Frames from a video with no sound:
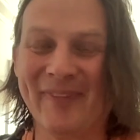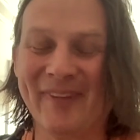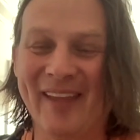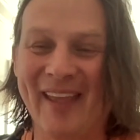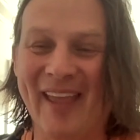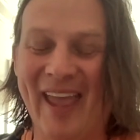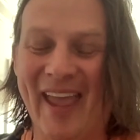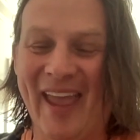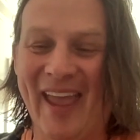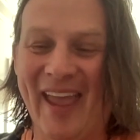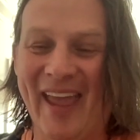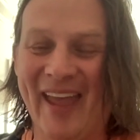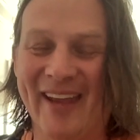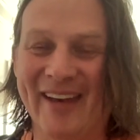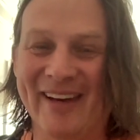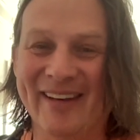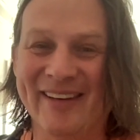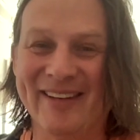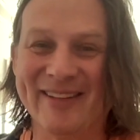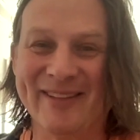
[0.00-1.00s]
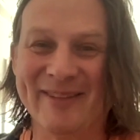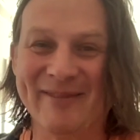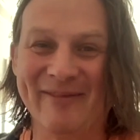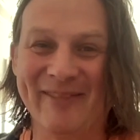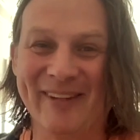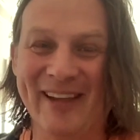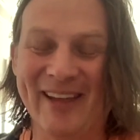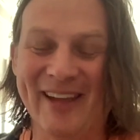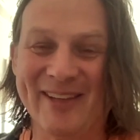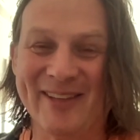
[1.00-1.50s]
and
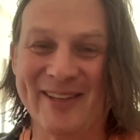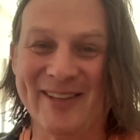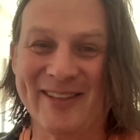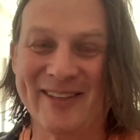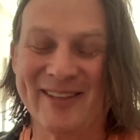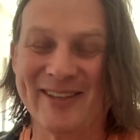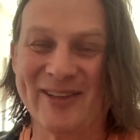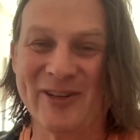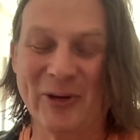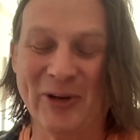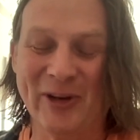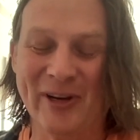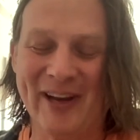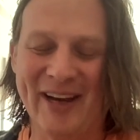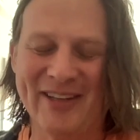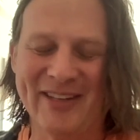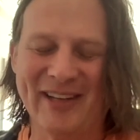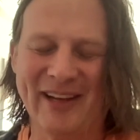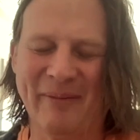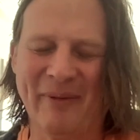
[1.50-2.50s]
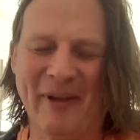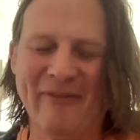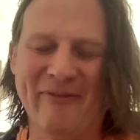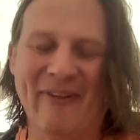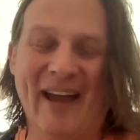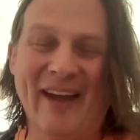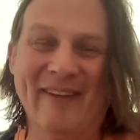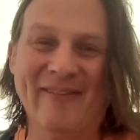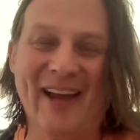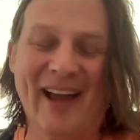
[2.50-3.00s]
it's good. And I just have to pay
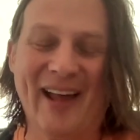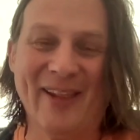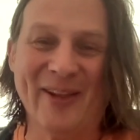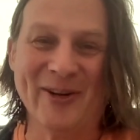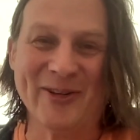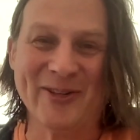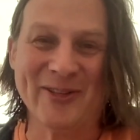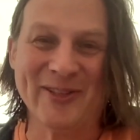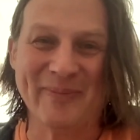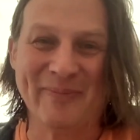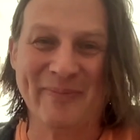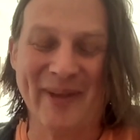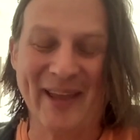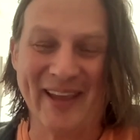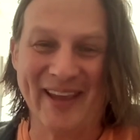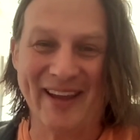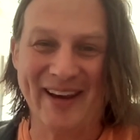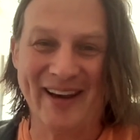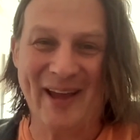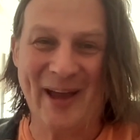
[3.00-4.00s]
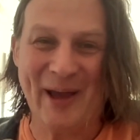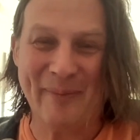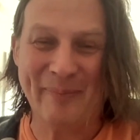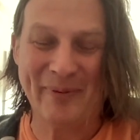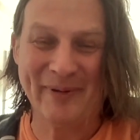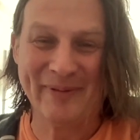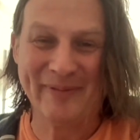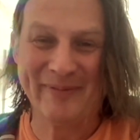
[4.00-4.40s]
$5 to pick it up.